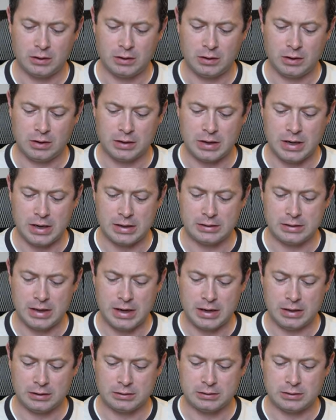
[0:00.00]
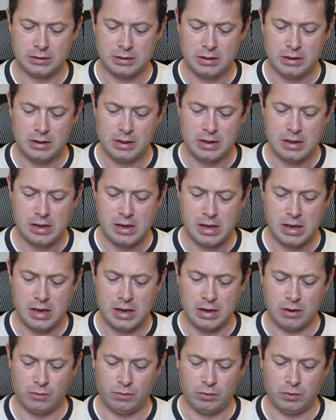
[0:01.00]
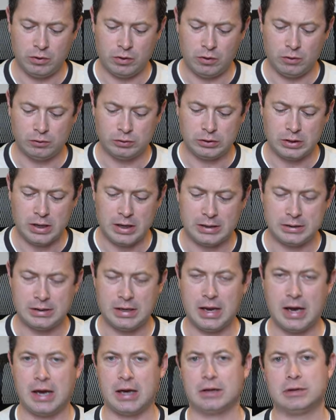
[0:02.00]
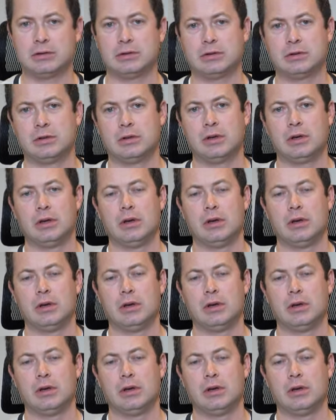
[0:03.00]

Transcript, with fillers: uh, contacts and when those contacts,